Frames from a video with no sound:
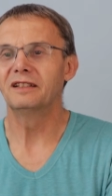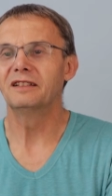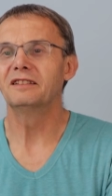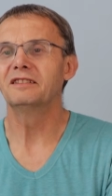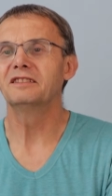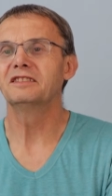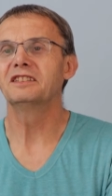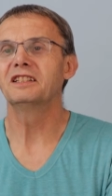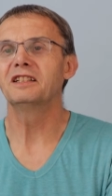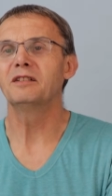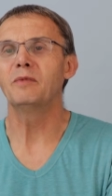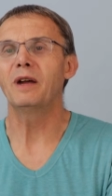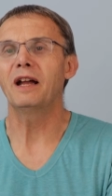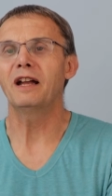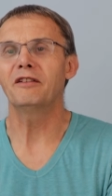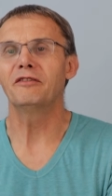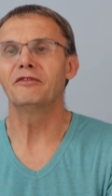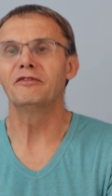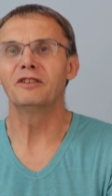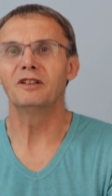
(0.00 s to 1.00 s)
It's about
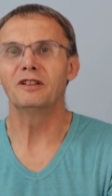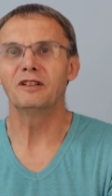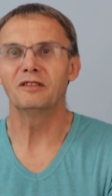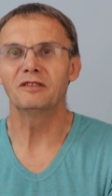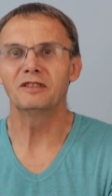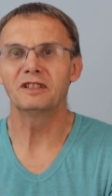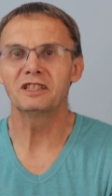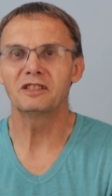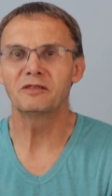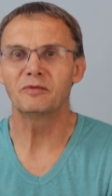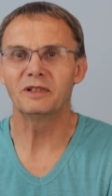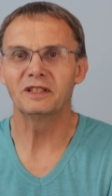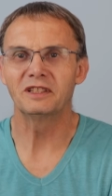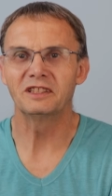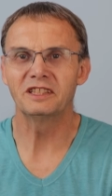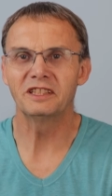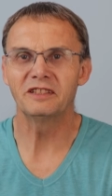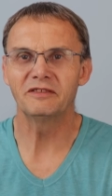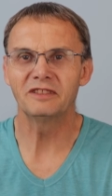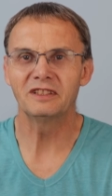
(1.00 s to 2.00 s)
a foot long. This
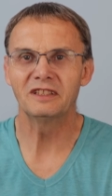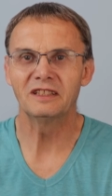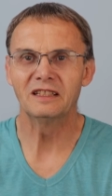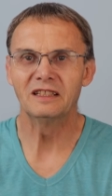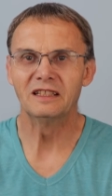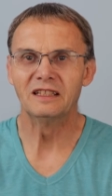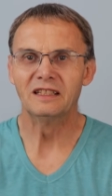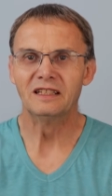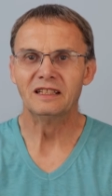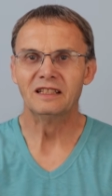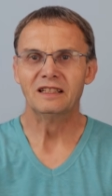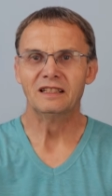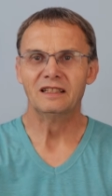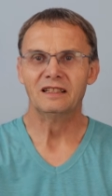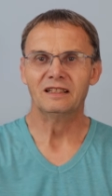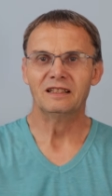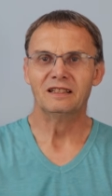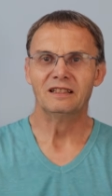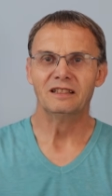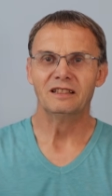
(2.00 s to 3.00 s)
one's even.
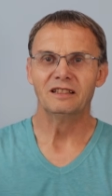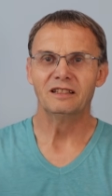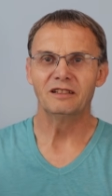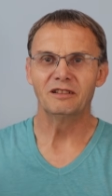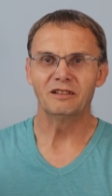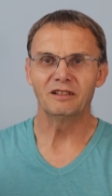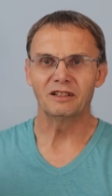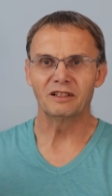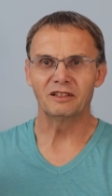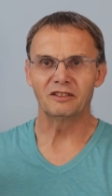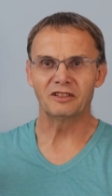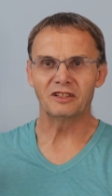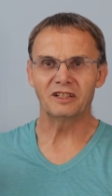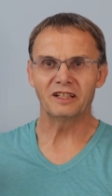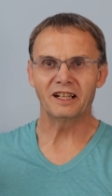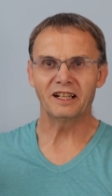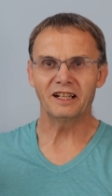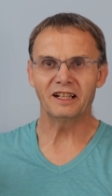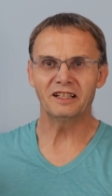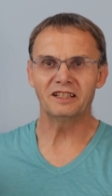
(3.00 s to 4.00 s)
I'm going to try and
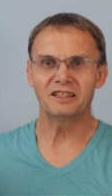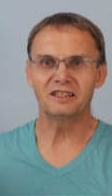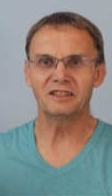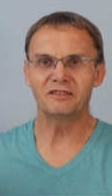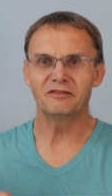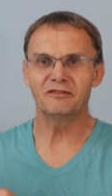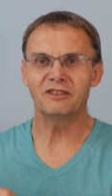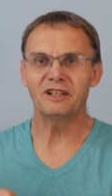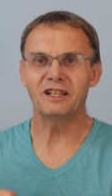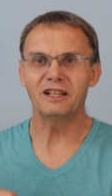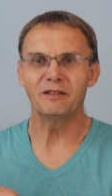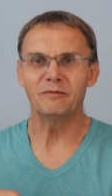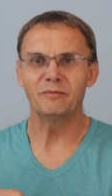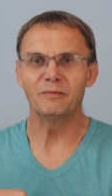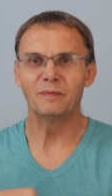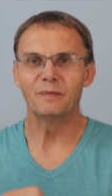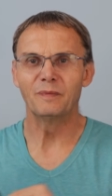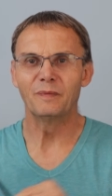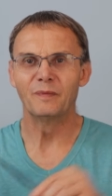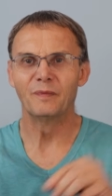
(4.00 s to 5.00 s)
get it into the
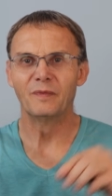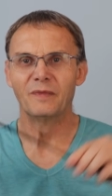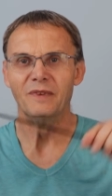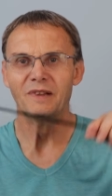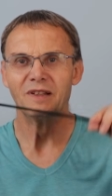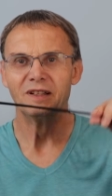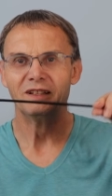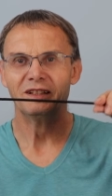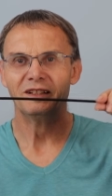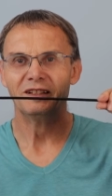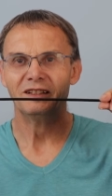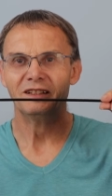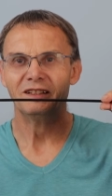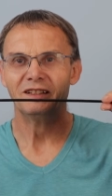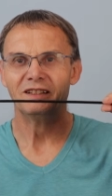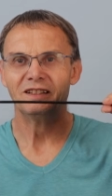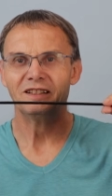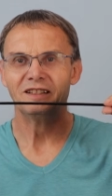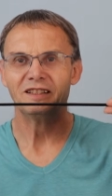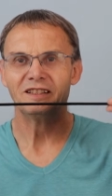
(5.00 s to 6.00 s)
frame.
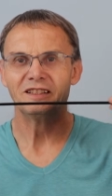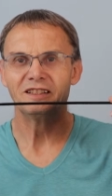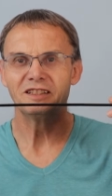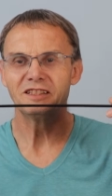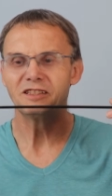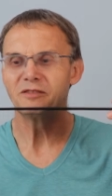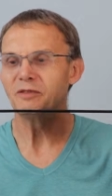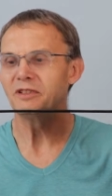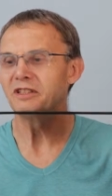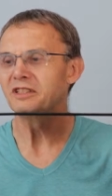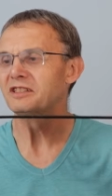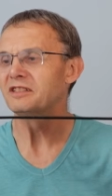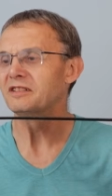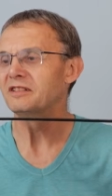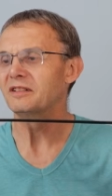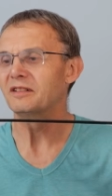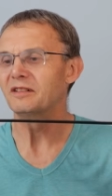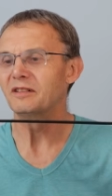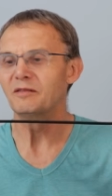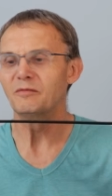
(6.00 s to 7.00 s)
This one's
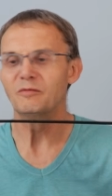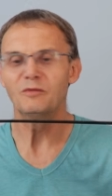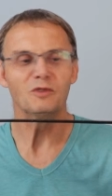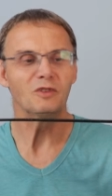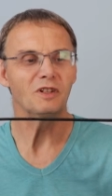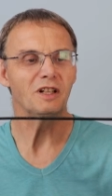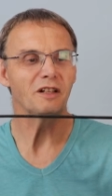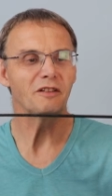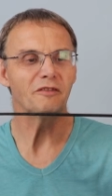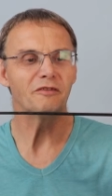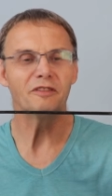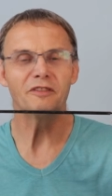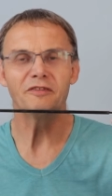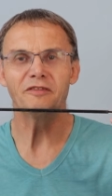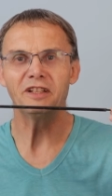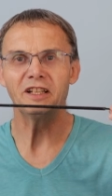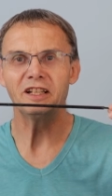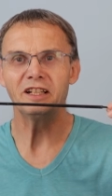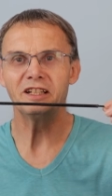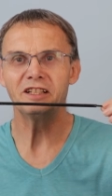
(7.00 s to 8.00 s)
more like
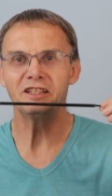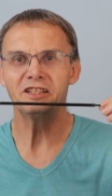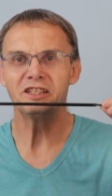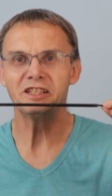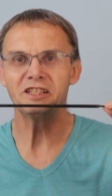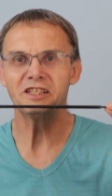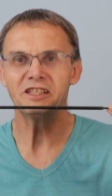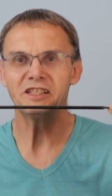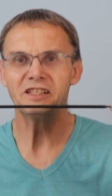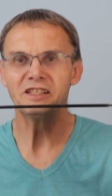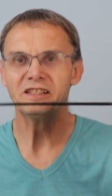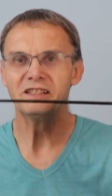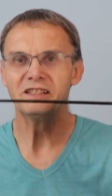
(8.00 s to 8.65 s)
15 inches.